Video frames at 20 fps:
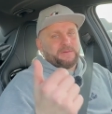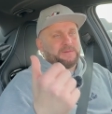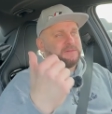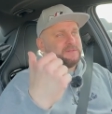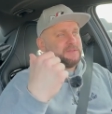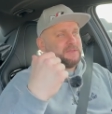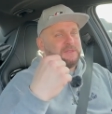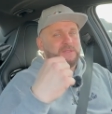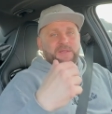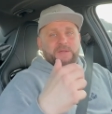
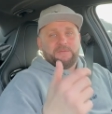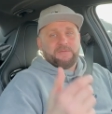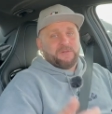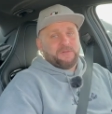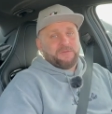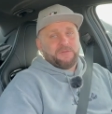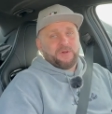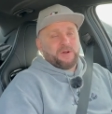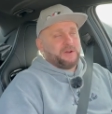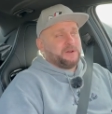seeing them for
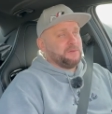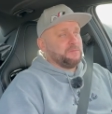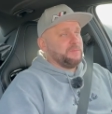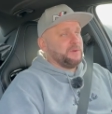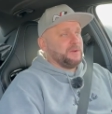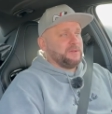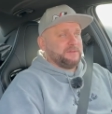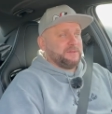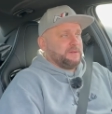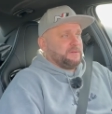$400.
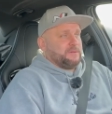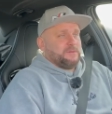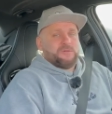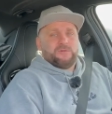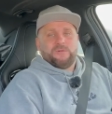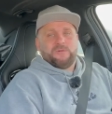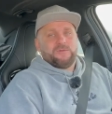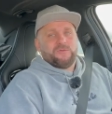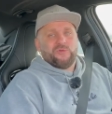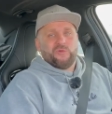I don't
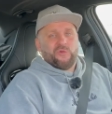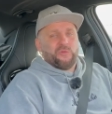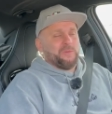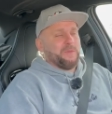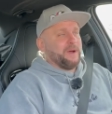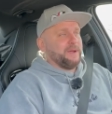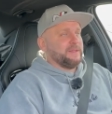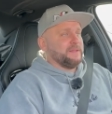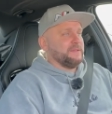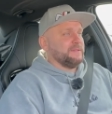know who would
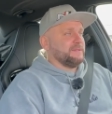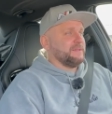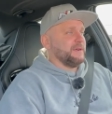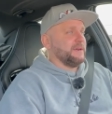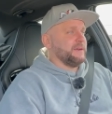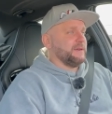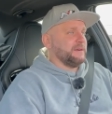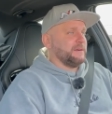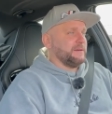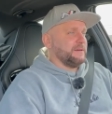buy this
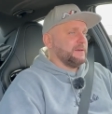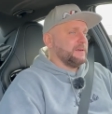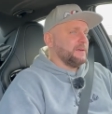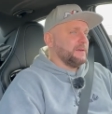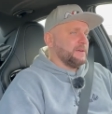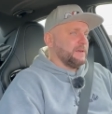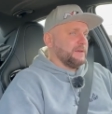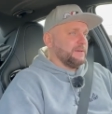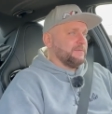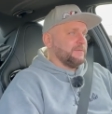tire
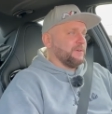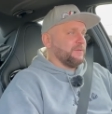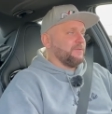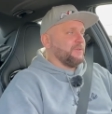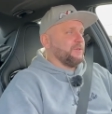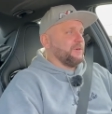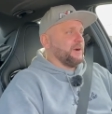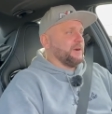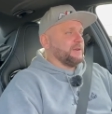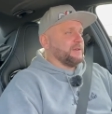for
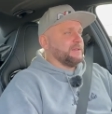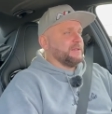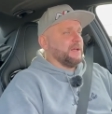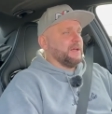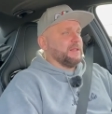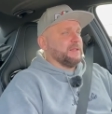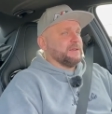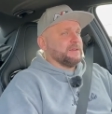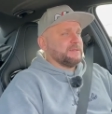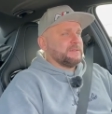
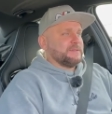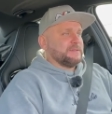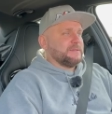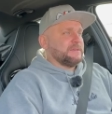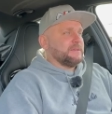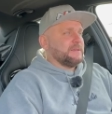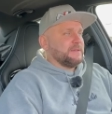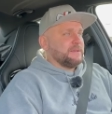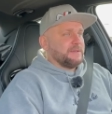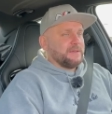$400
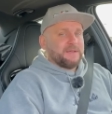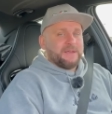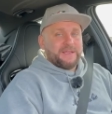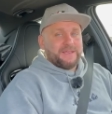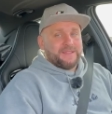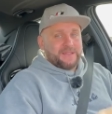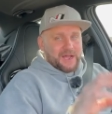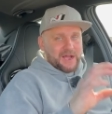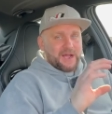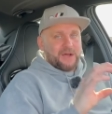
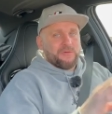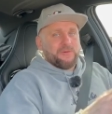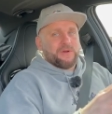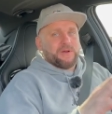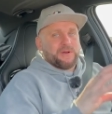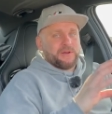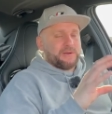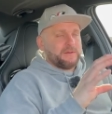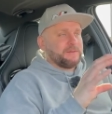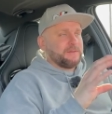in
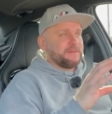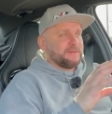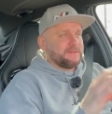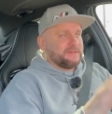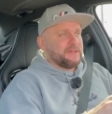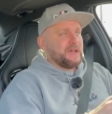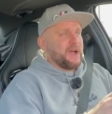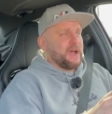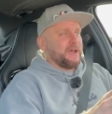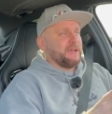our
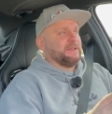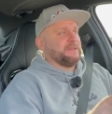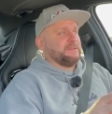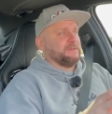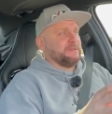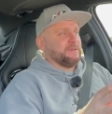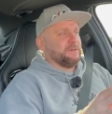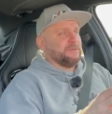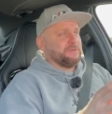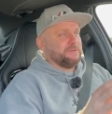size,
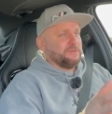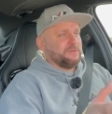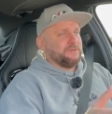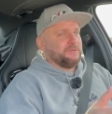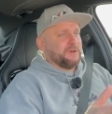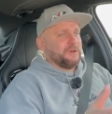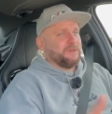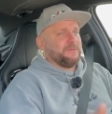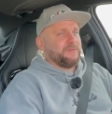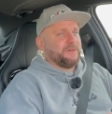you know,
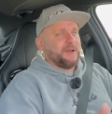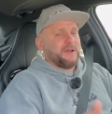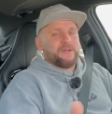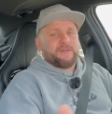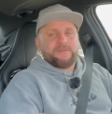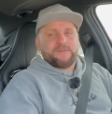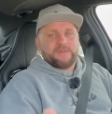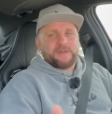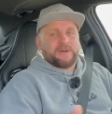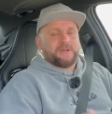
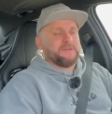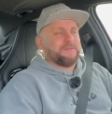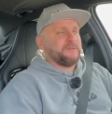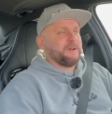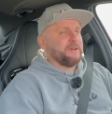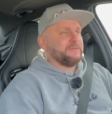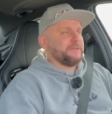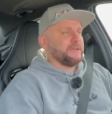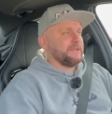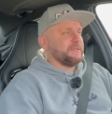245,
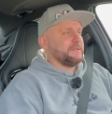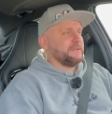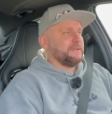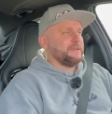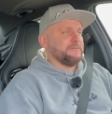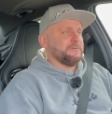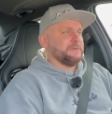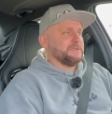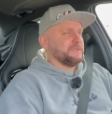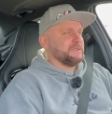35,
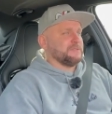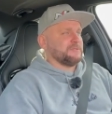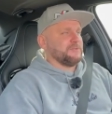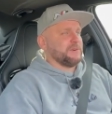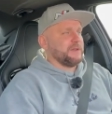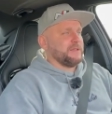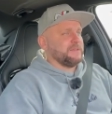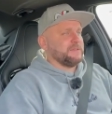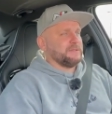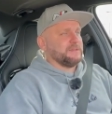19, which is
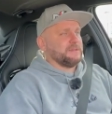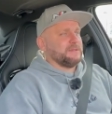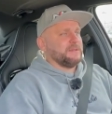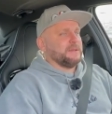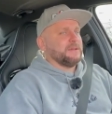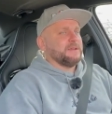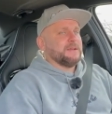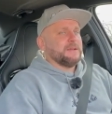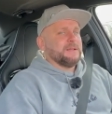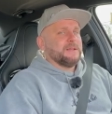crazy.
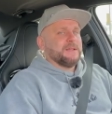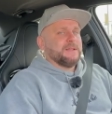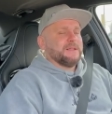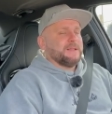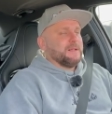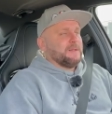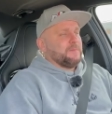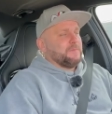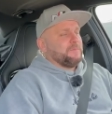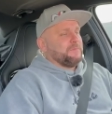
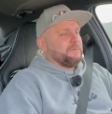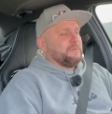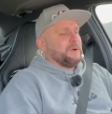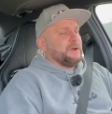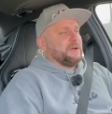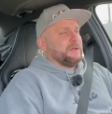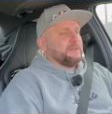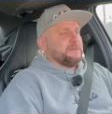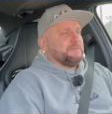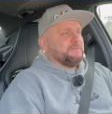
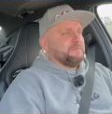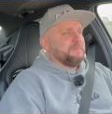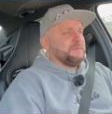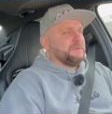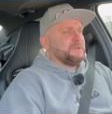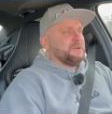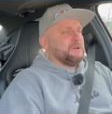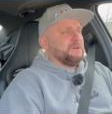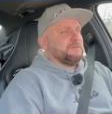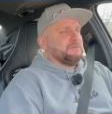But
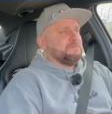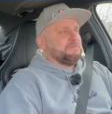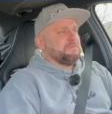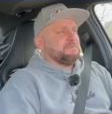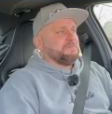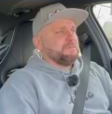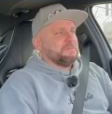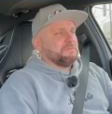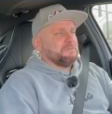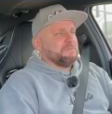you know,
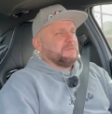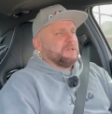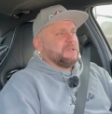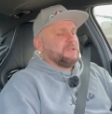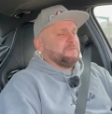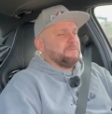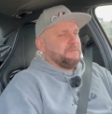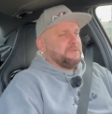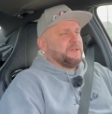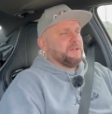
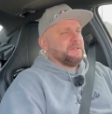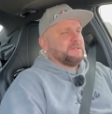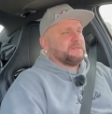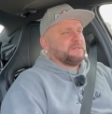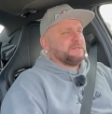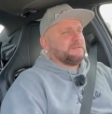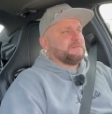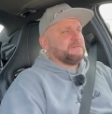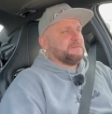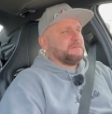it
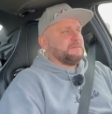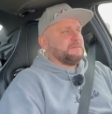feels